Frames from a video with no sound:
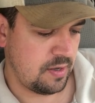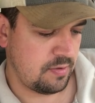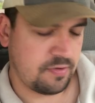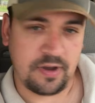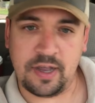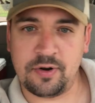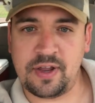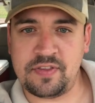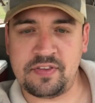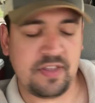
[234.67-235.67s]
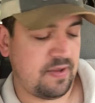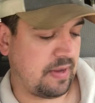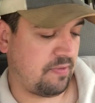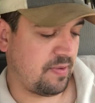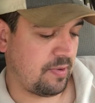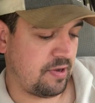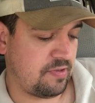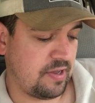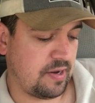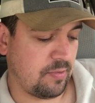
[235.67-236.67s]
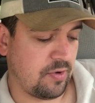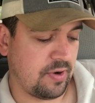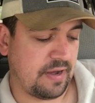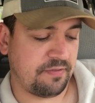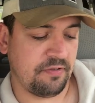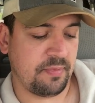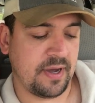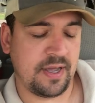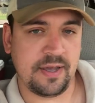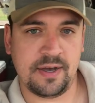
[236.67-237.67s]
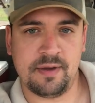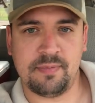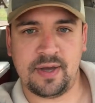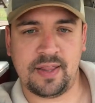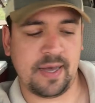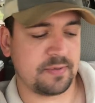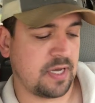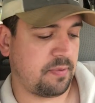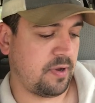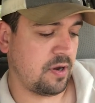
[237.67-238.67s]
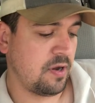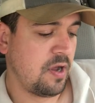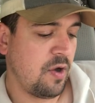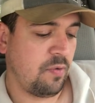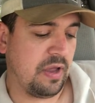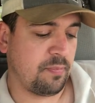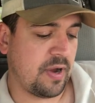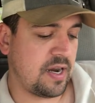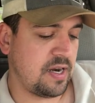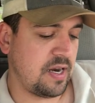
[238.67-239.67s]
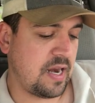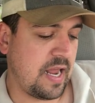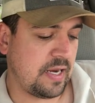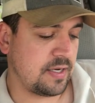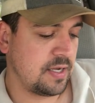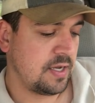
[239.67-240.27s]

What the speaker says: Sorry, I don't have these team names memorized yet, and I'm going off of my my laptop here. We have Brandon and Nate.